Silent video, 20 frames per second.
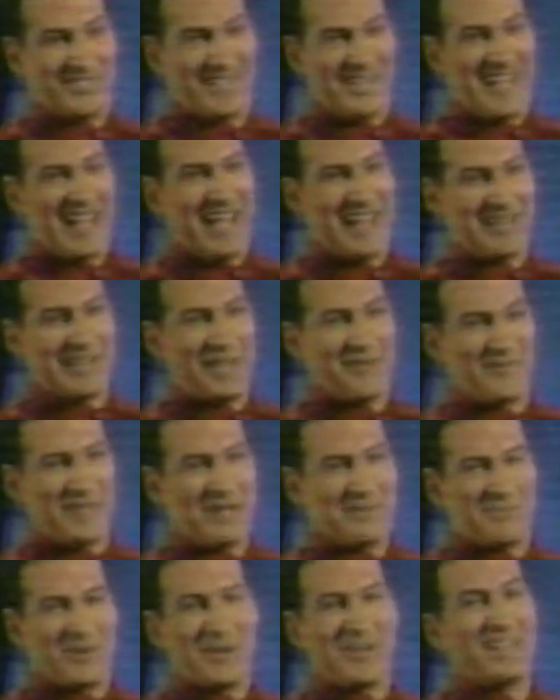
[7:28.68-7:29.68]
I love
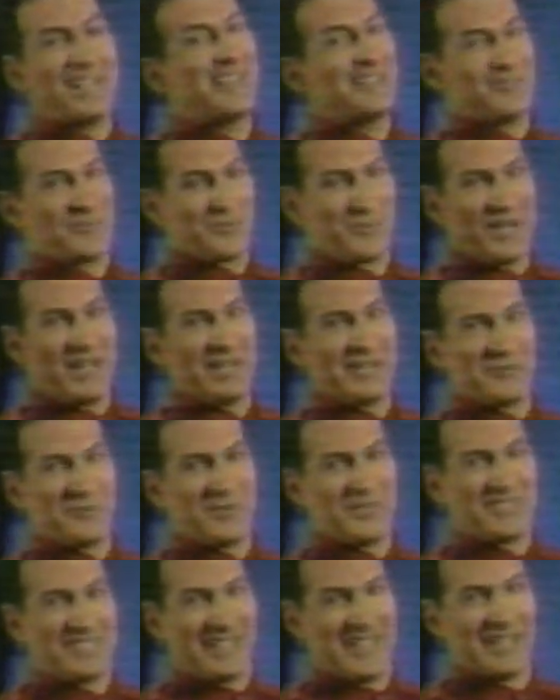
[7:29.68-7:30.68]
that part. He's ringed
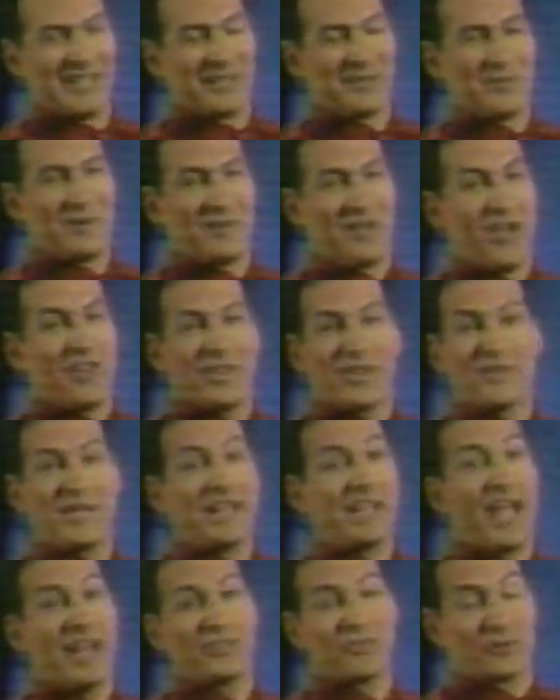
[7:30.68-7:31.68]
with deadly reefs, although they
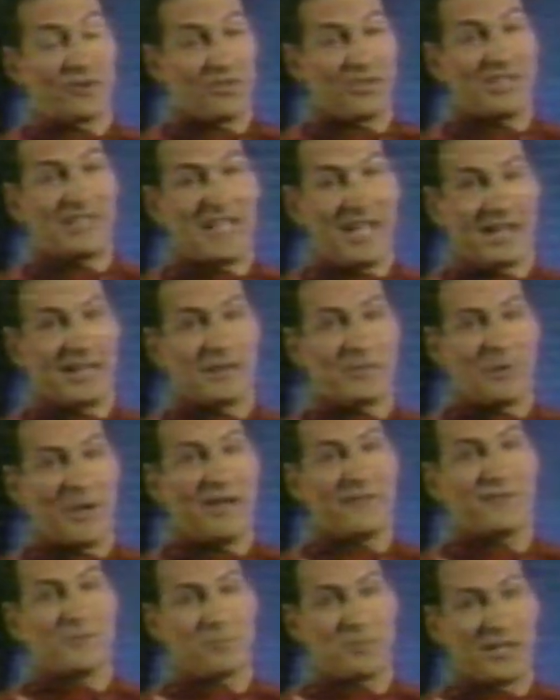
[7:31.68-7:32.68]
got through the deadly
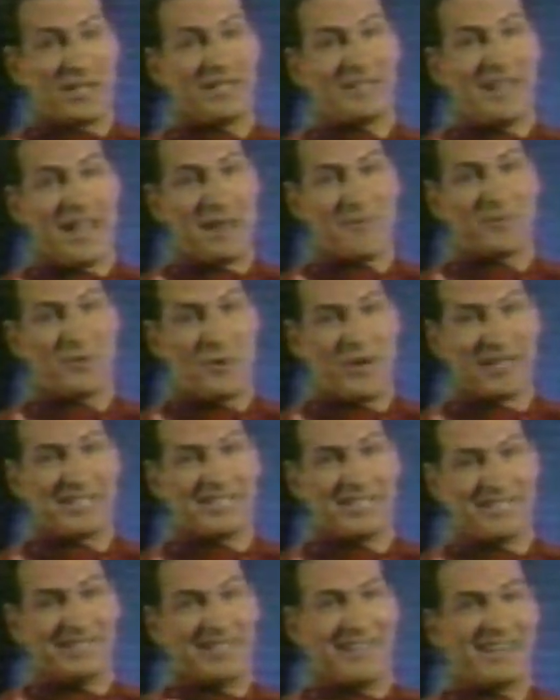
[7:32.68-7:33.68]
reefs pretty damn quick,
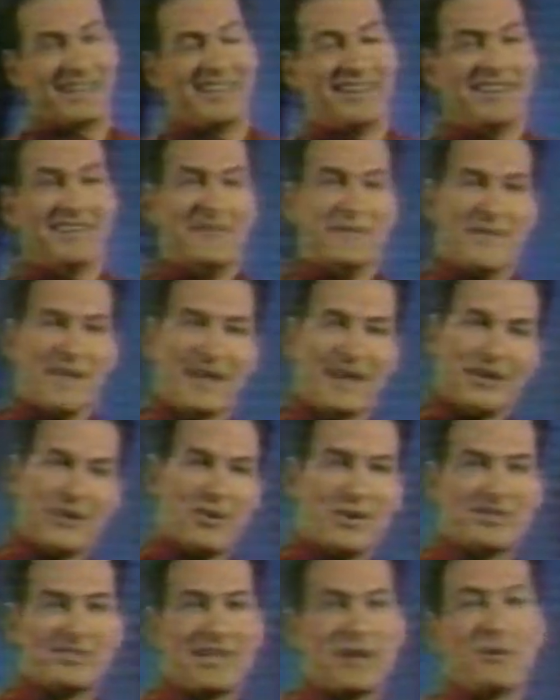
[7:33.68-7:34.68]
didn't they? Of
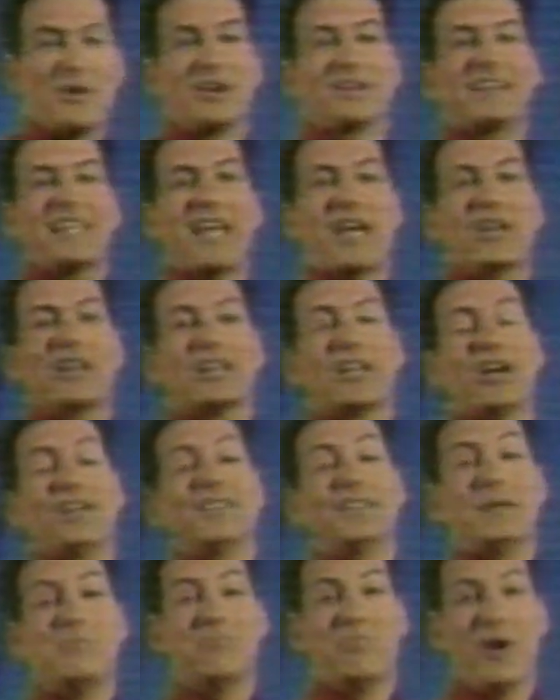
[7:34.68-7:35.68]
course, they weren't counting
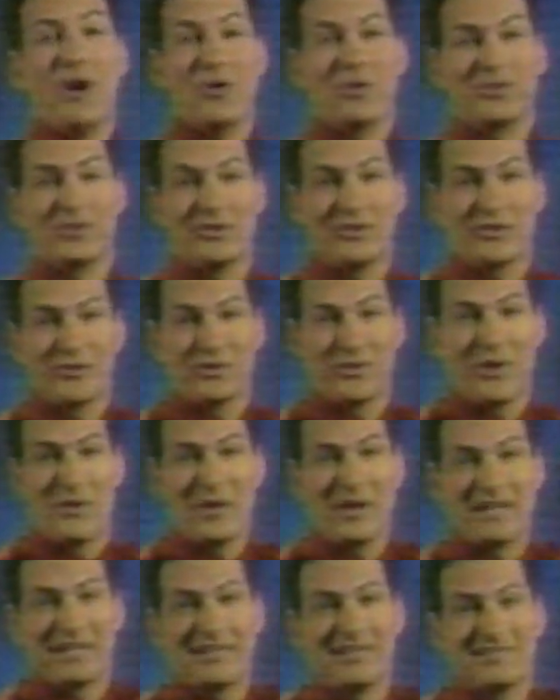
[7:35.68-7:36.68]
on the
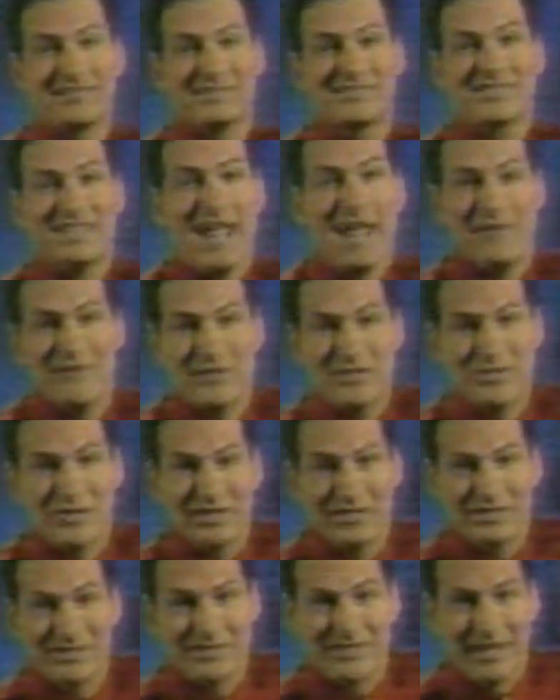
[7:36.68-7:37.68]
boulder-throwing
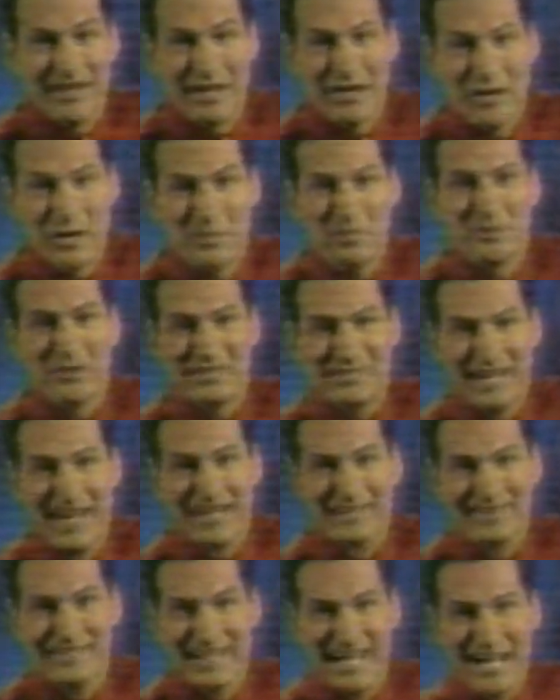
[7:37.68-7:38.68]
savages who
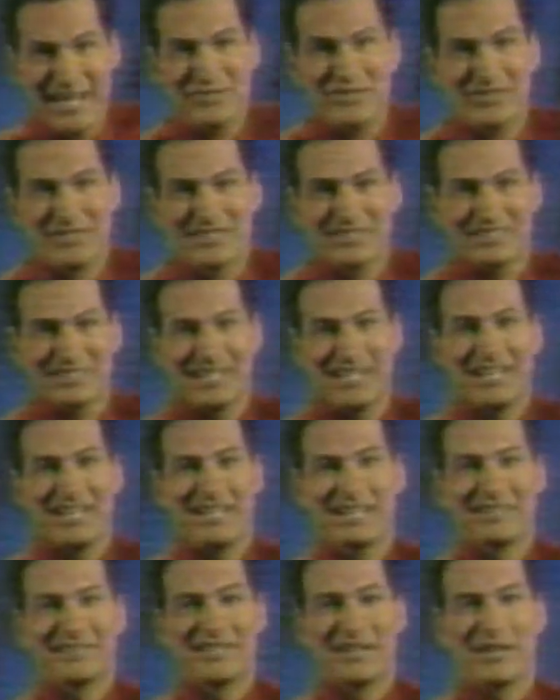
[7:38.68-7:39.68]
protect the ancient
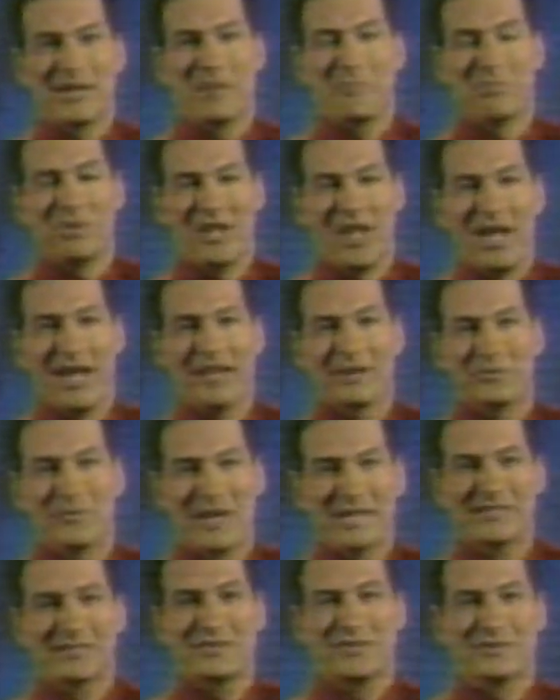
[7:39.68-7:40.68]
city until a blonde
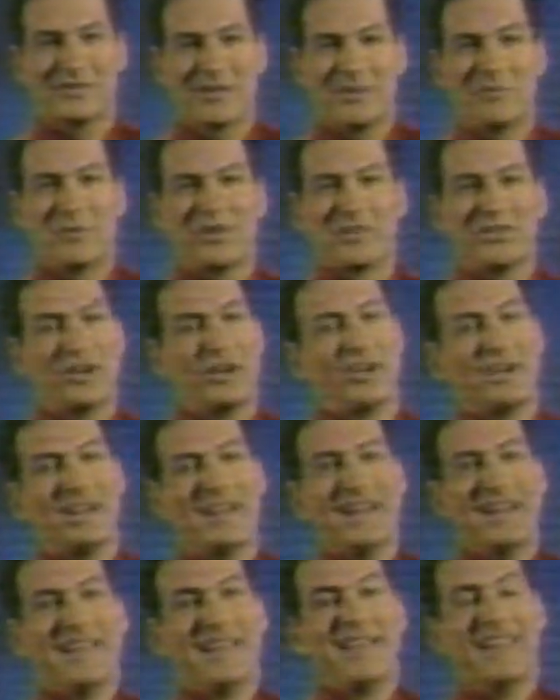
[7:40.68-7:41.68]
rescues them with her
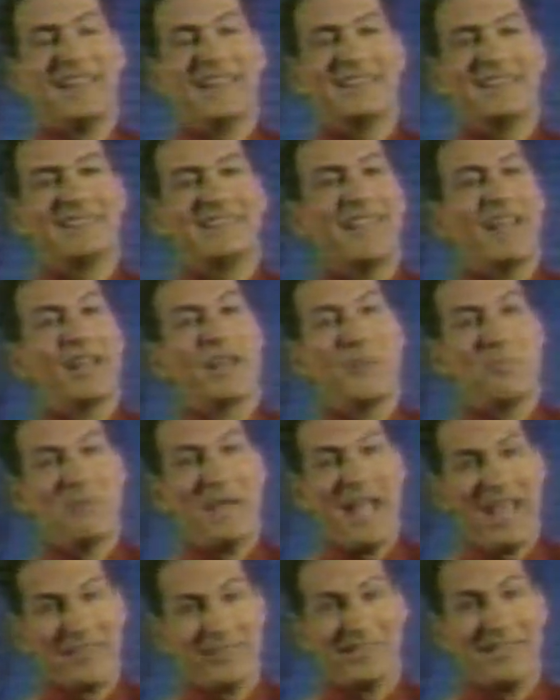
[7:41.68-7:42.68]

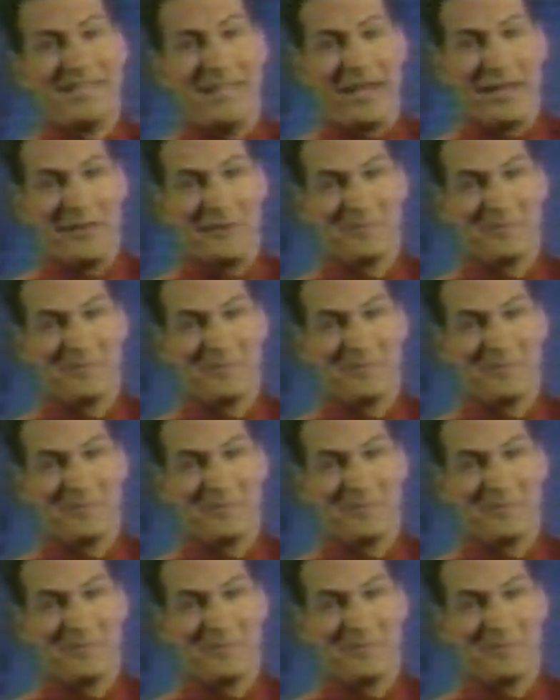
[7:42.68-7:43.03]
telepathia,